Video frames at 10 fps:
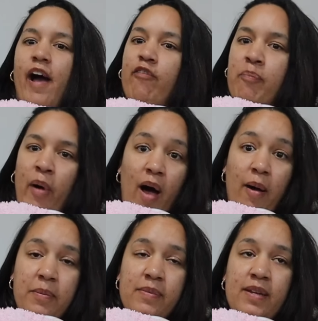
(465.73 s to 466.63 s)
I've
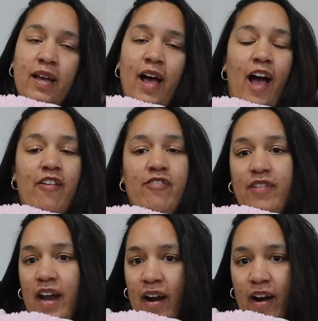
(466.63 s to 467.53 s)
pupped, I've
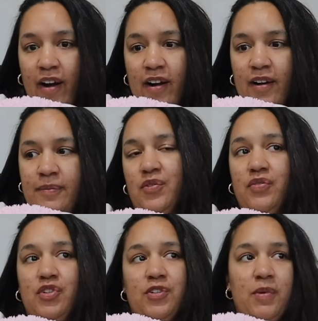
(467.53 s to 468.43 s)
fed her.
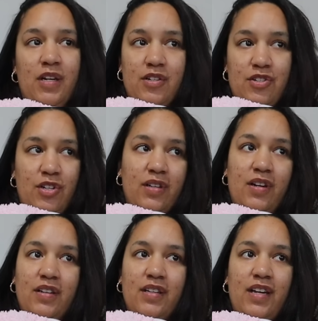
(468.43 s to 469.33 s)
We've just been
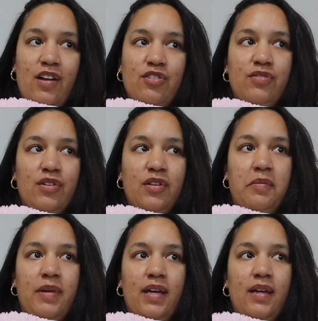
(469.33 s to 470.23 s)
chilling on the couch for a
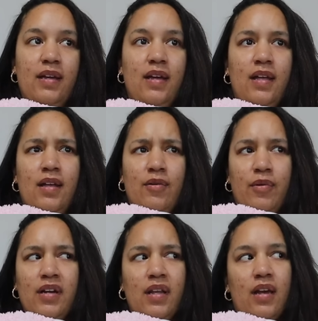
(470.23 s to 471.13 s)
little bit.
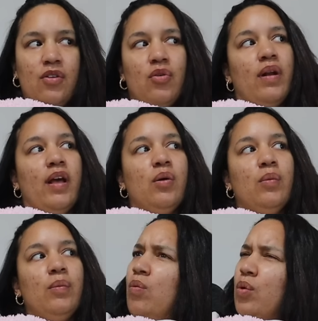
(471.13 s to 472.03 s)
We're in like a
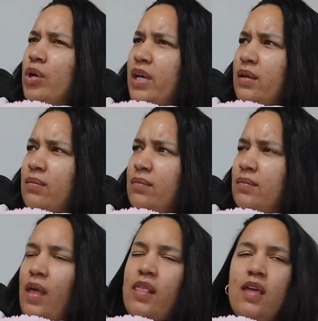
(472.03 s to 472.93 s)
tornado warning,
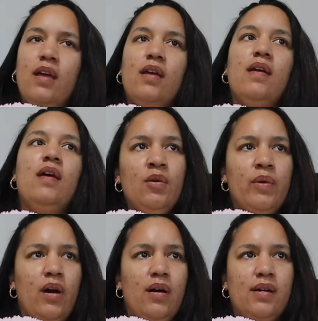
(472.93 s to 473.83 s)
I think.
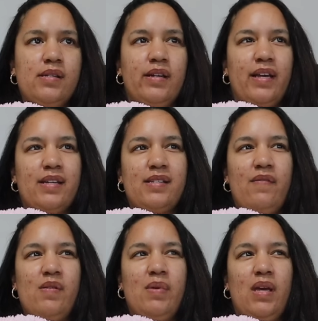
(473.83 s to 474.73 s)
We are until like
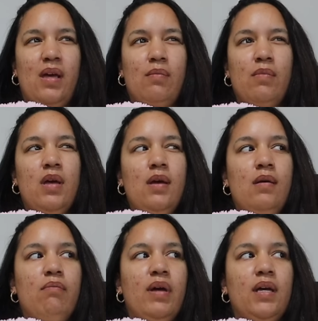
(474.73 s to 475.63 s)
7 p.m.,
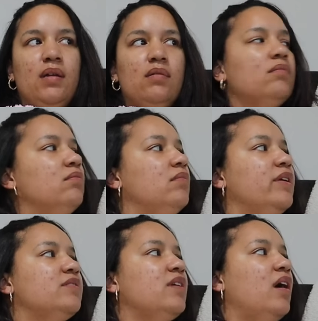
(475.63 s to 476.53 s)
but
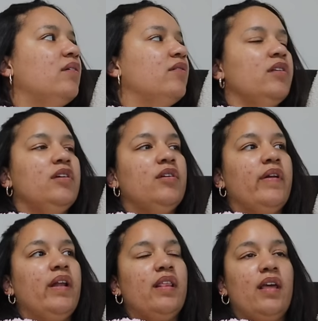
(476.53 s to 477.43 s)
it's not really
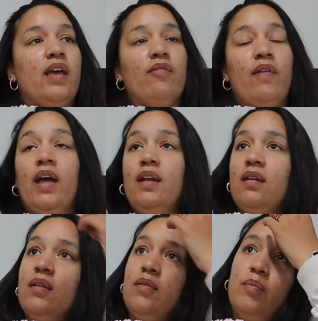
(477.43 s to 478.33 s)
doing anything. It
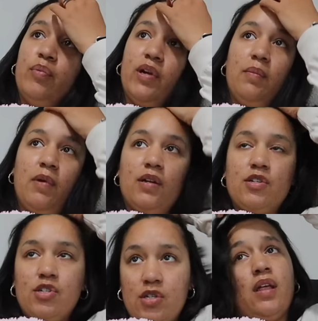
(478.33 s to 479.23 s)
rained pretty
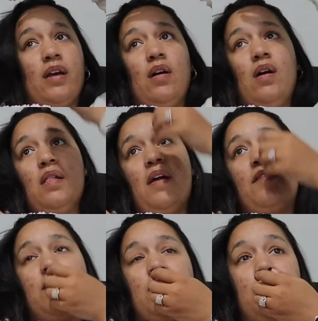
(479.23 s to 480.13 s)
much like all
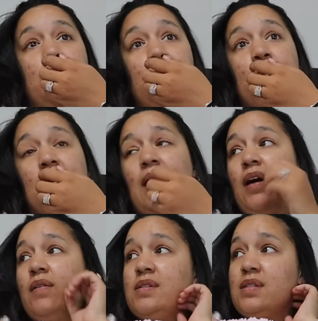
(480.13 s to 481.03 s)
afternoon, but
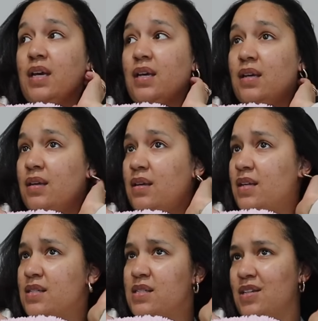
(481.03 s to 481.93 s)
now it's like,
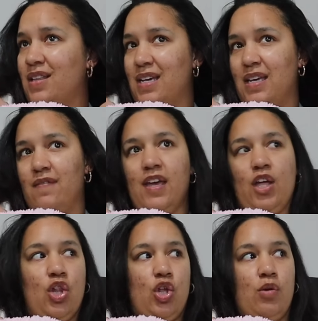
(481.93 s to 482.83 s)
it's still like
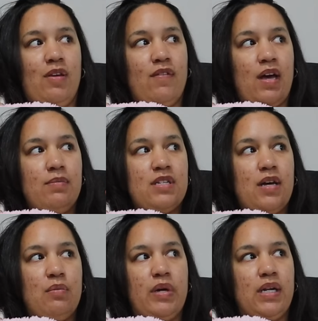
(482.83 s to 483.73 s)
giving gloomy vibes
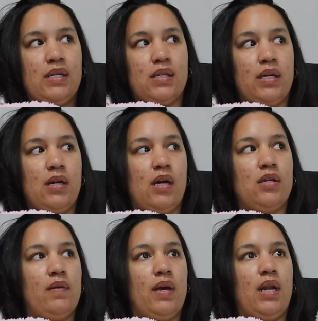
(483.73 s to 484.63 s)
out, but it's like not doing